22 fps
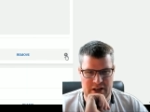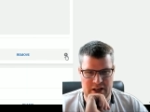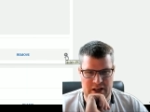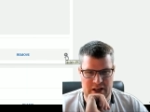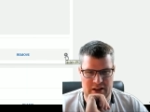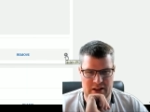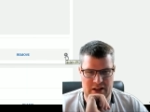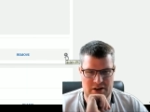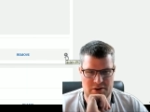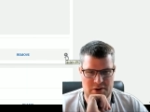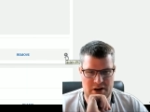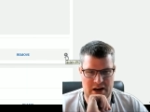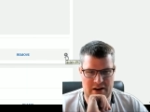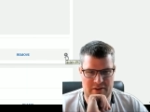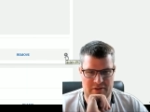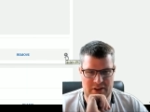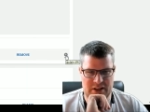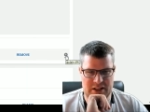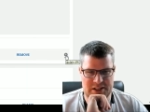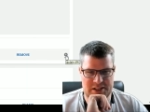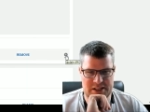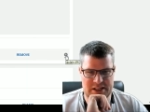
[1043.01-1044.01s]
And then you have
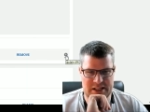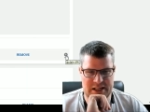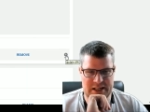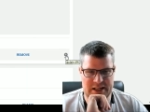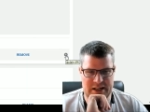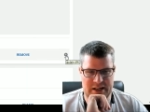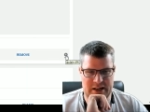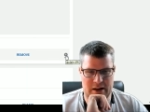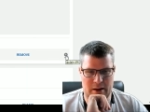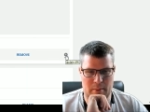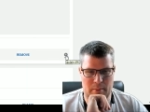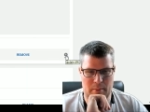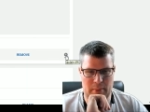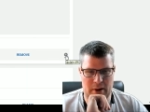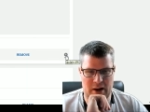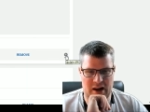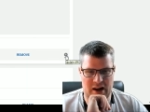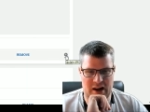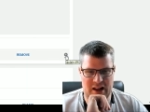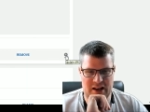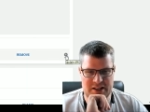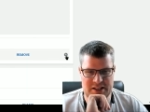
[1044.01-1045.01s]
this little
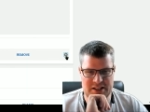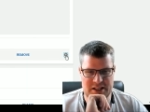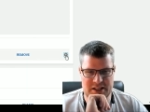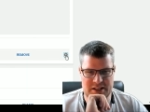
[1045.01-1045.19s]
plus